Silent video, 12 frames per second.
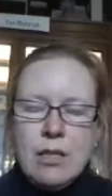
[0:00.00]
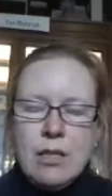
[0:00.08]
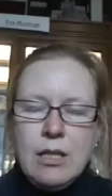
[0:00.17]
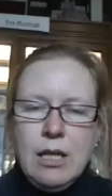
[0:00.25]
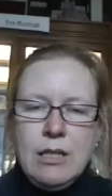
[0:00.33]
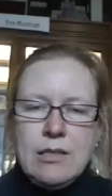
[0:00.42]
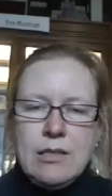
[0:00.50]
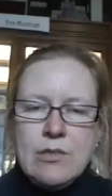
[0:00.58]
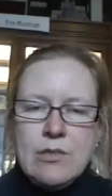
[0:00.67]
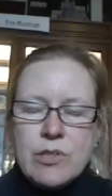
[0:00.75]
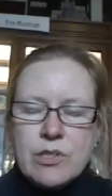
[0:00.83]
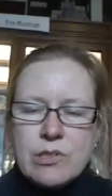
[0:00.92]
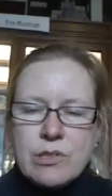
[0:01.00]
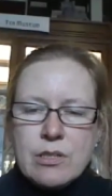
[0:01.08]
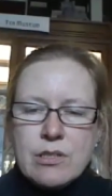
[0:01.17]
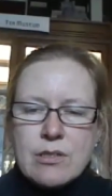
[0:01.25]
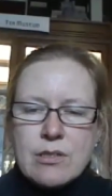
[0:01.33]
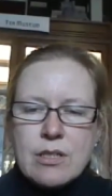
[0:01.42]
any tea
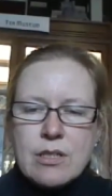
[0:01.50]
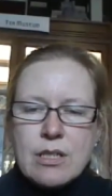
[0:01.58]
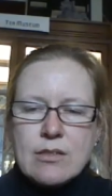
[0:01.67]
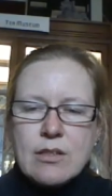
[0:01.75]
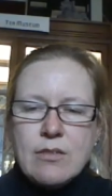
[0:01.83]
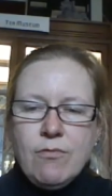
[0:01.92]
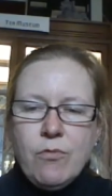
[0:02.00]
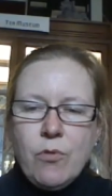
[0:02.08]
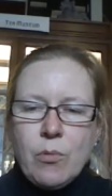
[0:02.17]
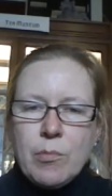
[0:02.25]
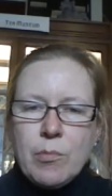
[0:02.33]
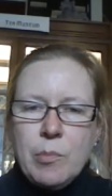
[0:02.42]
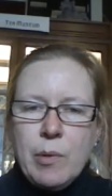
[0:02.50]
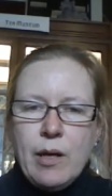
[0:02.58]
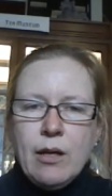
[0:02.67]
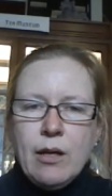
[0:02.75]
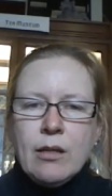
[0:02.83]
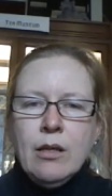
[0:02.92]
tradition is informed
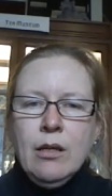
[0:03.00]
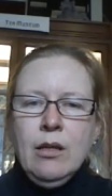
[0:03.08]
by